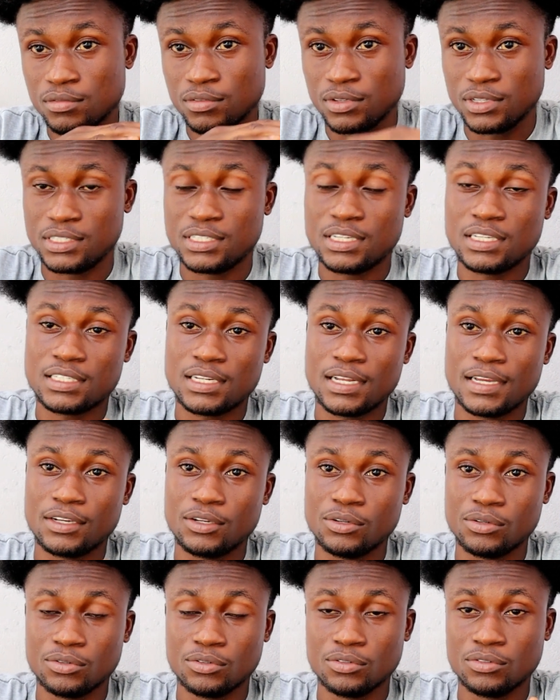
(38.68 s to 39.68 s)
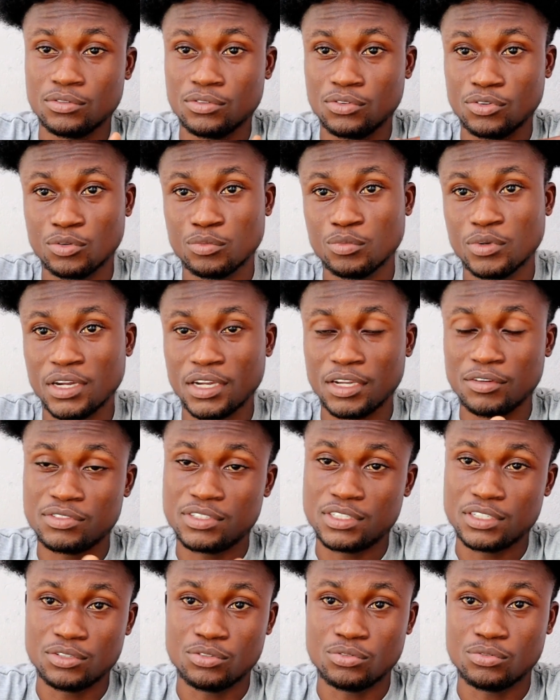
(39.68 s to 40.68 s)
it's just like your normal
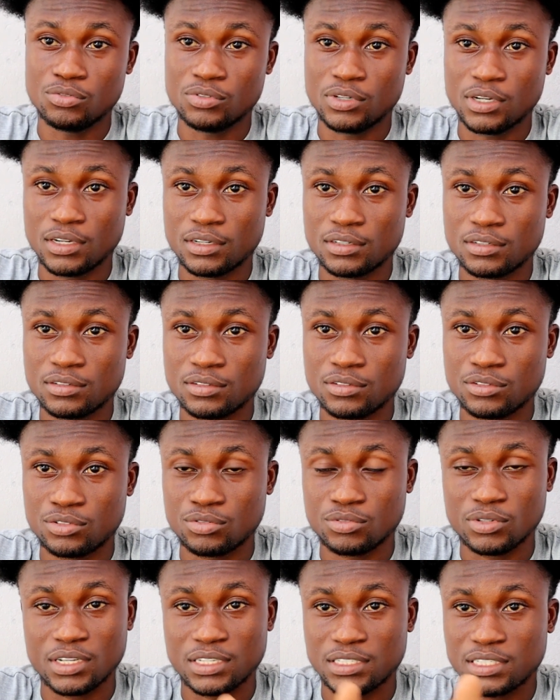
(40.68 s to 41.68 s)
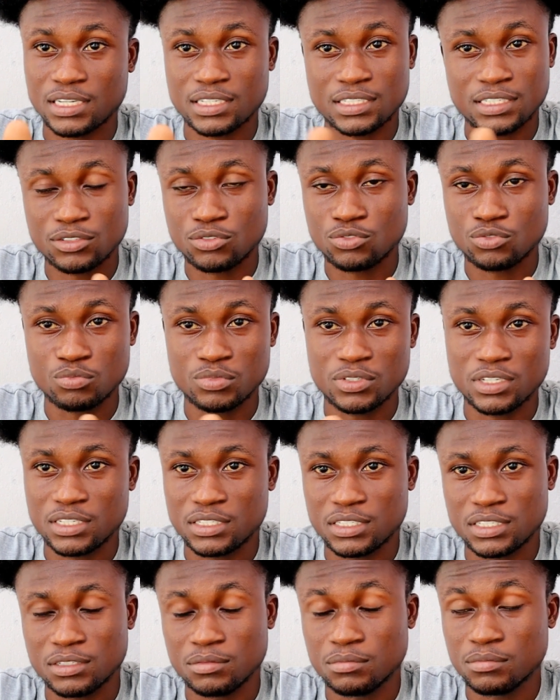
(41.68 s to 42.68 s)
FTA decoder. So the settings will be the
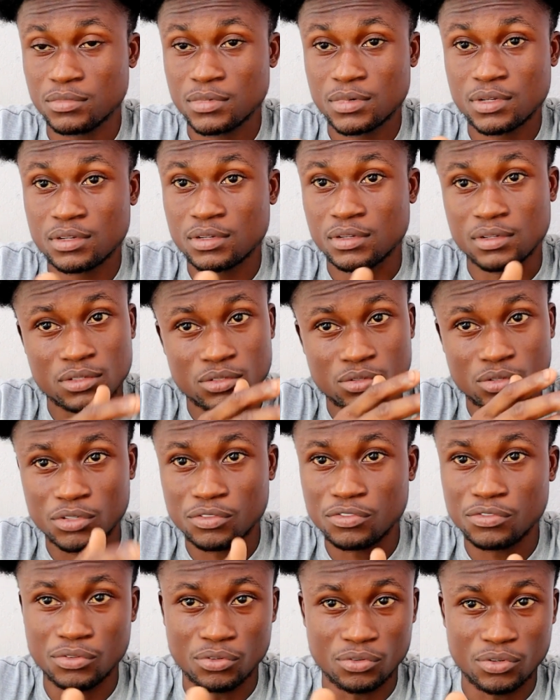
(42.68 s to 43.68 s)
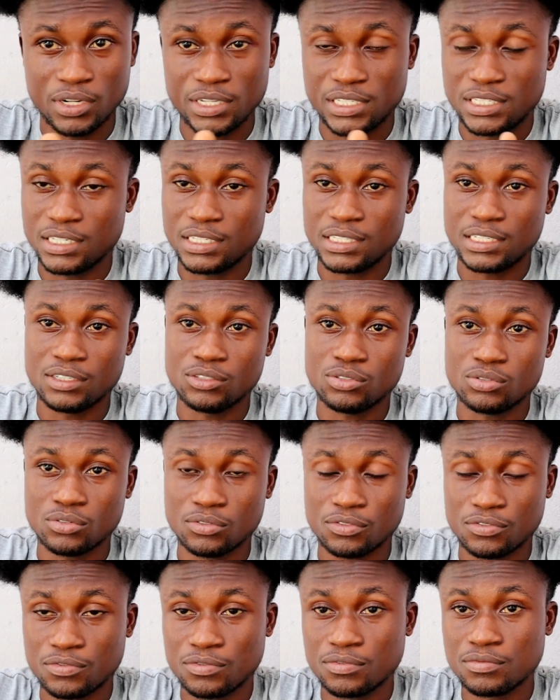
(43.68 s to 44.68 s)
same. So if you know the settings
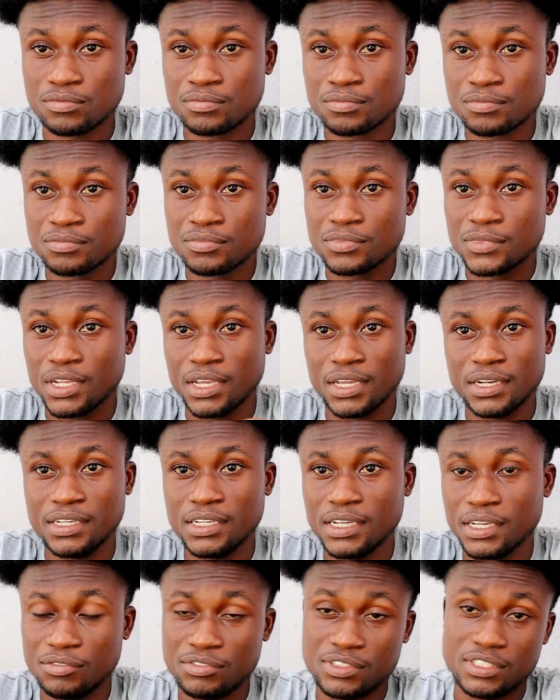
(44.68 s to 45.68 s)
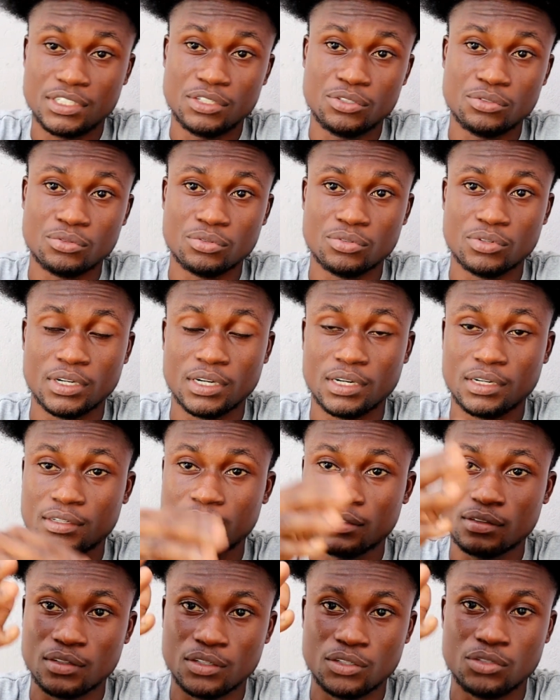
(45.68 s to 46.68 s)
of any FTA decoder,
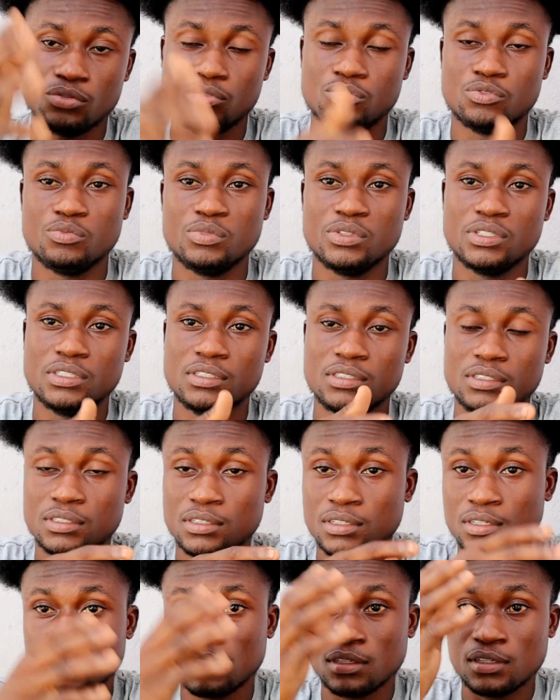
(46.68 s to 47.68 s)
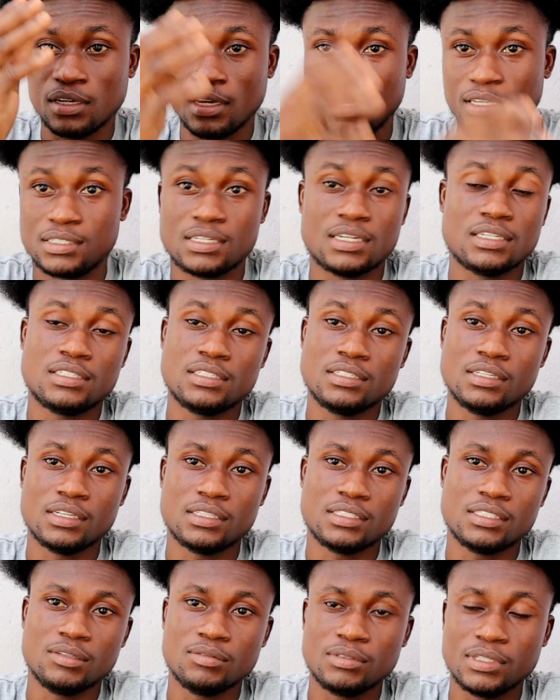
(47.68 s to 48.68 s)
it will be exactly the
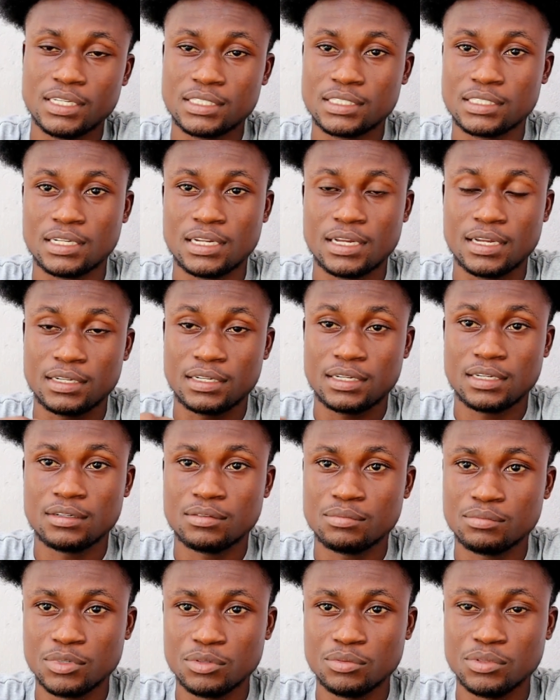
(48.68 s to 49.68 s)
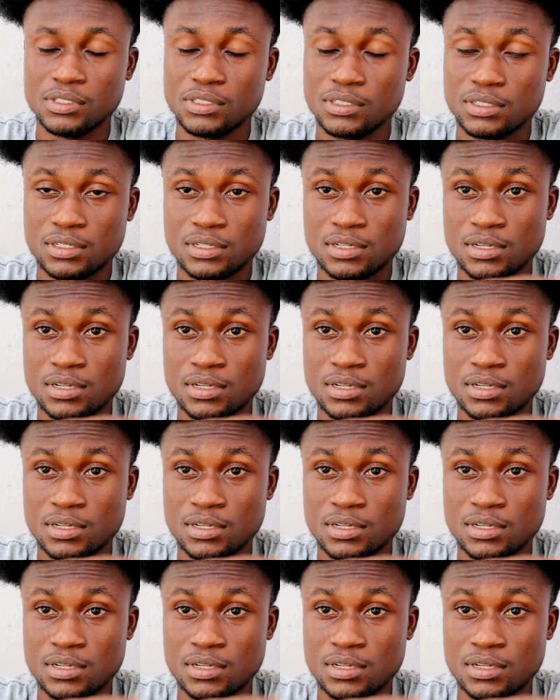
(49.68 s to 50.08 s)
same, just like maybe